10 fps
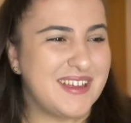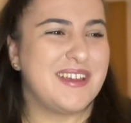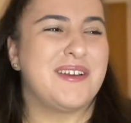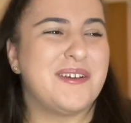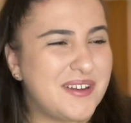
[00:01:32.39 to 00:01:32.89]

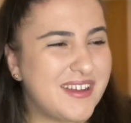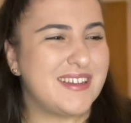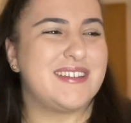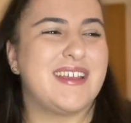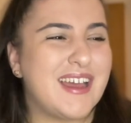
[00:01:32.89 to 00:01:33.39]
Oh, yeah,
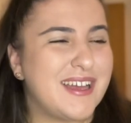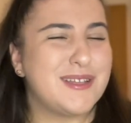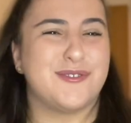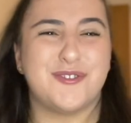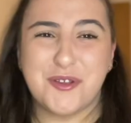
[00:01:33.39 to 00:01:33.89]
dance
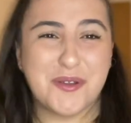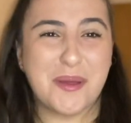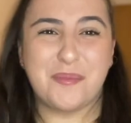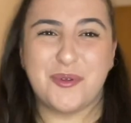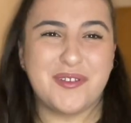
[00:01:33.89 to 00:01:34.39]
to my
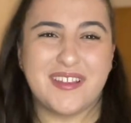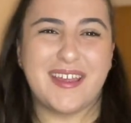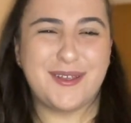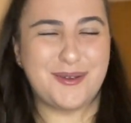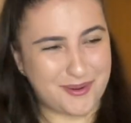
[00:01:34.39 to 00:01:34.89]
music.